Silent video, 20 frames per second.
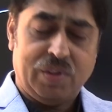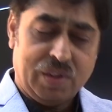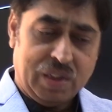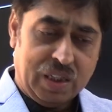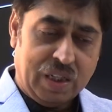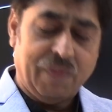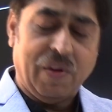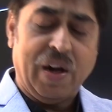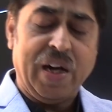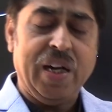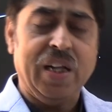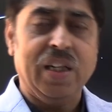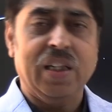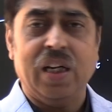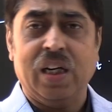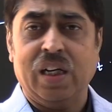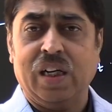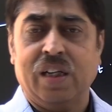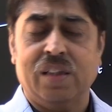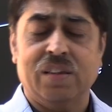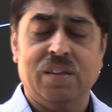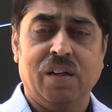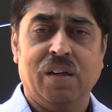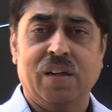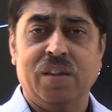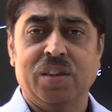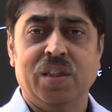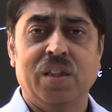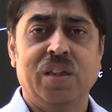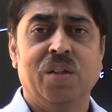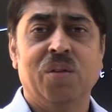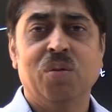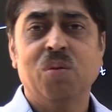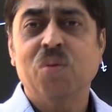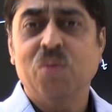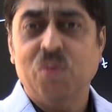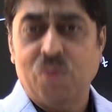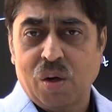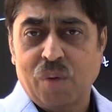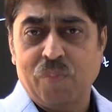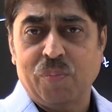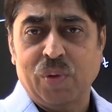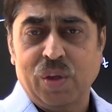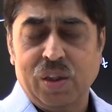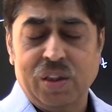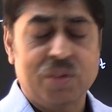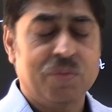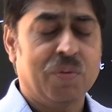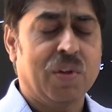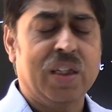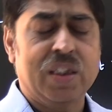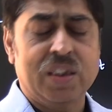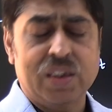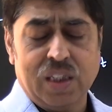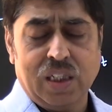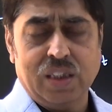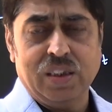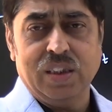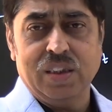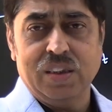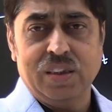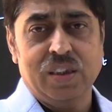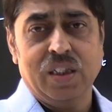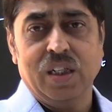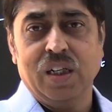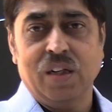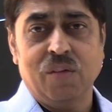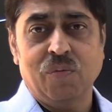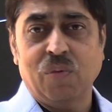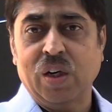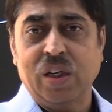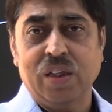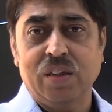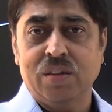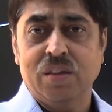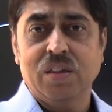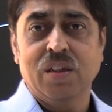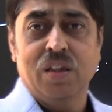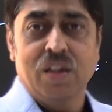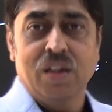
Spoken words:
dividing that acceleration into two components. One is tangential and one is